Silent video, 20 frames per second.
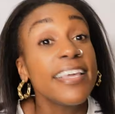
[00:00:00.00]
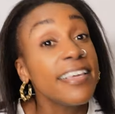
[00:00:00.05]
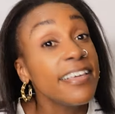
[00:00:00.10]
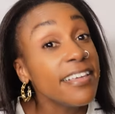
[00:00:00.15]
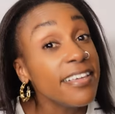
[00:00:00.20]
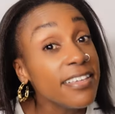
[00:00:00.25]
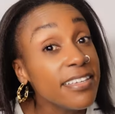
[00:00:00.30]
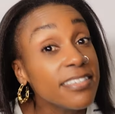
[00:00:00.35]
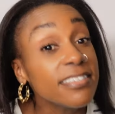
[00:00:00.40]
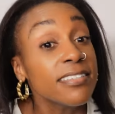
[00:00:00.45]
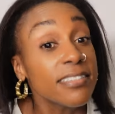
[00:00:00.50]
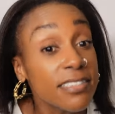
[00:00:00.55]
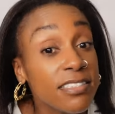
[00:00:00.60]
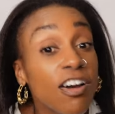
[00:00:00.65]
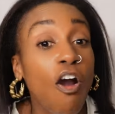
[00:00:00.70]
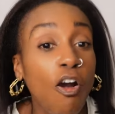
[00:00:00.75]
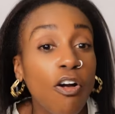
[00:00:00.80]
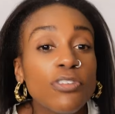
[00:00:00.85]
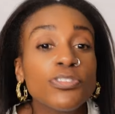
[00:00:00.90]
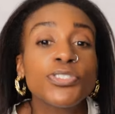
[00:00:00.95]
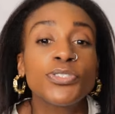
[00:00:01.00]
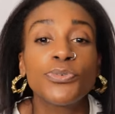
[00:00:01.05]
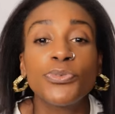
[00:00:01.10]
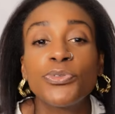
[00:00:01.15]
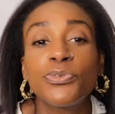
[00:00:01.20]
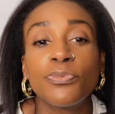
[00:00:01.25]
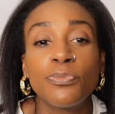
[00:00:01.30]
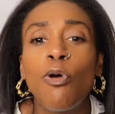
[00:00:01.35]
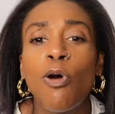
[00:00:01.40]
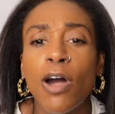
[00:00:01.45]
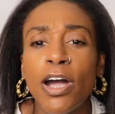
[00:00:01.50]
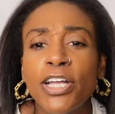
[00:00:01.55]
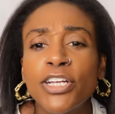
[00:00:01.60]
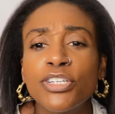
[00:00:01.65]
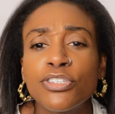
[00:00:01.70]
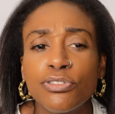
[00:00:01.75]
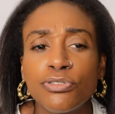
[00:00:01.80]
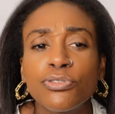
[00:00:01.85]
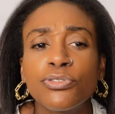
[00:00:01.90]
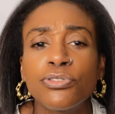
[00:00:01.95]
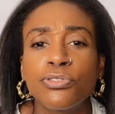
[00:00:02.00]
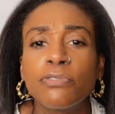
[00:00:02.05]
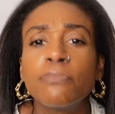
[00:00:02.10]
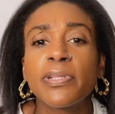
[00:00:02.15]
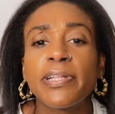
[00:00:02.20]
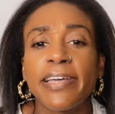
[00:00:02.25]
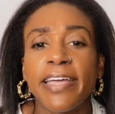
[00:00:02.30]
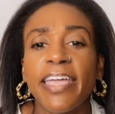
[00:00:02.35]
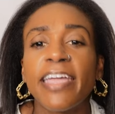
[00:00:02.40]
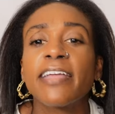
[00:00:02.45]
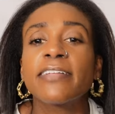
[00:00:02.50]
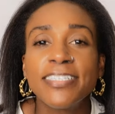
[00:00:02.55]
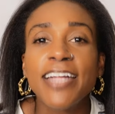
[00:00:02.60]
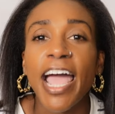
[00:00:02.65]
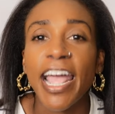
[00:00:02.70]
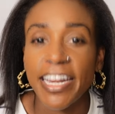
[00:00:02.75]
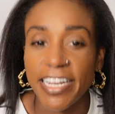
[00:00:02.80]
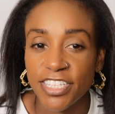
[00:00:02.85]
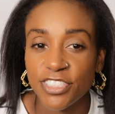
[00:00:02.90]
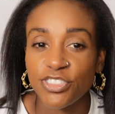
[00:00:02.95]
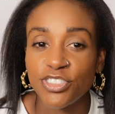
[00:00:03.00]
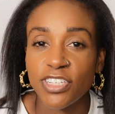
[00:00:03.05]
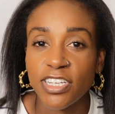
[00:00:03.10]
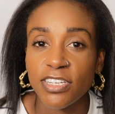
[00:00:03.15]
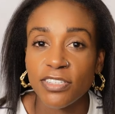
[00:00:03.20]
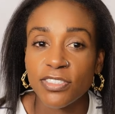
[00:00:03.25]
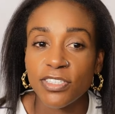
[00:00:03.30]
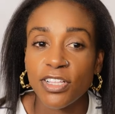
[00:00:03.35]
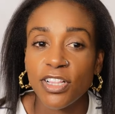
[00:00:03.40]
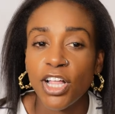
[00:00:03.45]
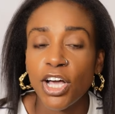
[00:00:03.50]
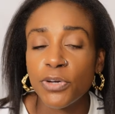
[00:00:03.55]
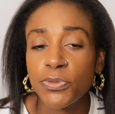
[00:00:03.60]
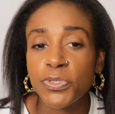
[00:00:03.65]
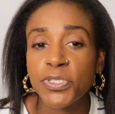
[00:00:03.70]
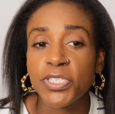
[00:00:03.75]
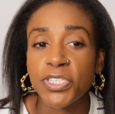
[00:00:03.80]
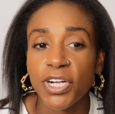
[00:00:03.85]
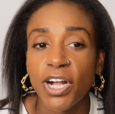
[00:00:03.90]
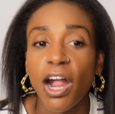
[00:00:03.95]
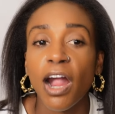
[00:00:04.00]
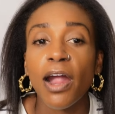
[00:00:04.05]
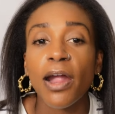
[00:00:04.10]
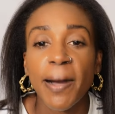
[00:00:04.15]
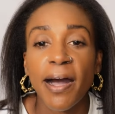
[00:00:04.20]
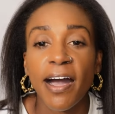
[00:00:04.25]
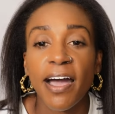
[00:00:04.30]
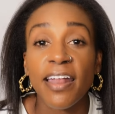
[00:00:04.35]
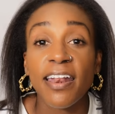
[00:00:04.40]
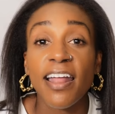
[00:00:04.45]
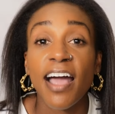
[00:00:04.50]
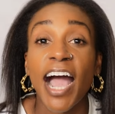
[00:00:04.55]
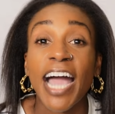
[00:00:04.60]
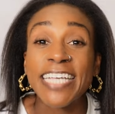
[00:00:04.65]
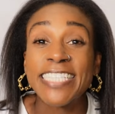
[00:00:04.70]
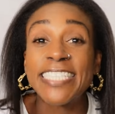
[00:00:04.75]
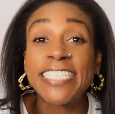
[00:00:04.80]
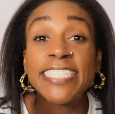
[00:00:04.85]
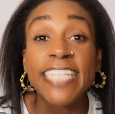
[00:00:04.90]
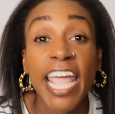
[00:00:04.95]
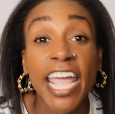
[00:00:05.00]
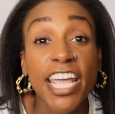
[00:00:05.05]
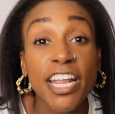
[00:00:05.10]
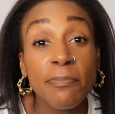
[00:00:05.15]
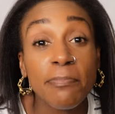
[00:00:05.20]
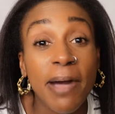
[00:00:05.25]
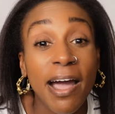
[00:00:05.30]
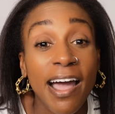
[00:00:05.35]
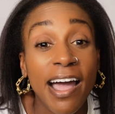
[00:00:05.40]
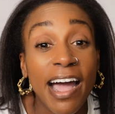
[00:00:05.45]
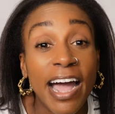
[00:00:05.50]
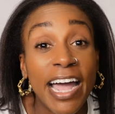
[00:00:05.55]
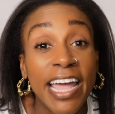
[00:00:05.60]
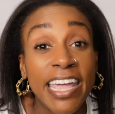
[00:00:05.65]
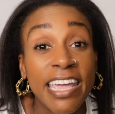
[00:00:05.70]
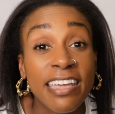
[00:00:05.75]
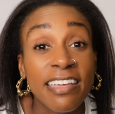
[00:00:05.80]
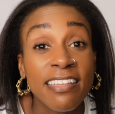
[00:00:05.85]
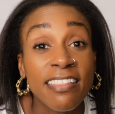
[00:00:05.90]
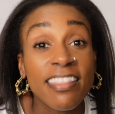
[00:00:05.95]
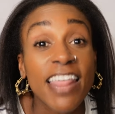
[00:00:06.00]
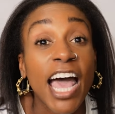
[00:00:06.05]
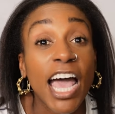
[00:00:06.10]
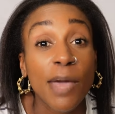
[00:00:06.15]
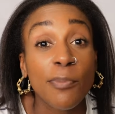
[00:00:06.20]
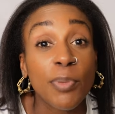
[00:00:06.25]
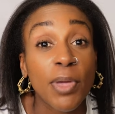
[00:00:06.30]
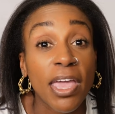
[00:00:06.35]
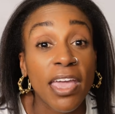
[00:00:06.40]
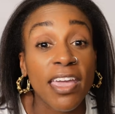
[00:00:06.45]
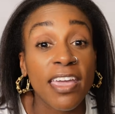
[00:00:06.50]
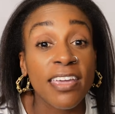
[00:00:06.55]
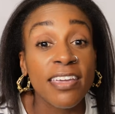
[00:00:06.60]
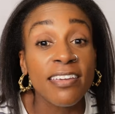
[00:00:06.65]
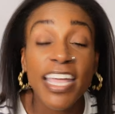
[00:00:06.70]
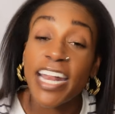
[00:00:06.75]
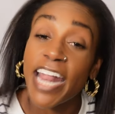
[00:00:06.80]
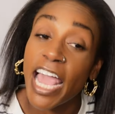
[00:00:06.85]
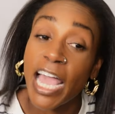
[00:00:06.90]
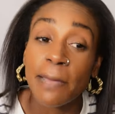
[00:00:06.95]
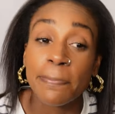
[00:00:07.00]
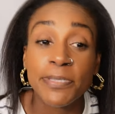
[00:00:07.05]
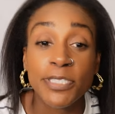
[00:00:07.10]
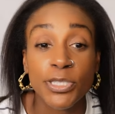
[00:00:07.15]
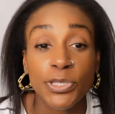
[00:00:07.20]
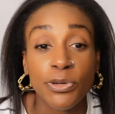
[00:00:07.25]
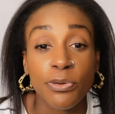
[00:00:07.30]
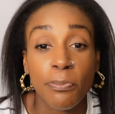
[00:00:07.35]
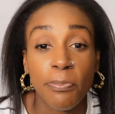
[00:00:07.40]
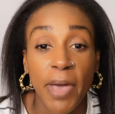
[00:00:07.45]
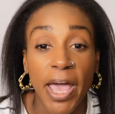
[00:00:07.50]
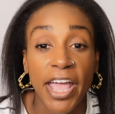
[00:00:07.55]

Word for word: He's also the one who played 9 Inch Nails Closer, but I stand by that being an absolute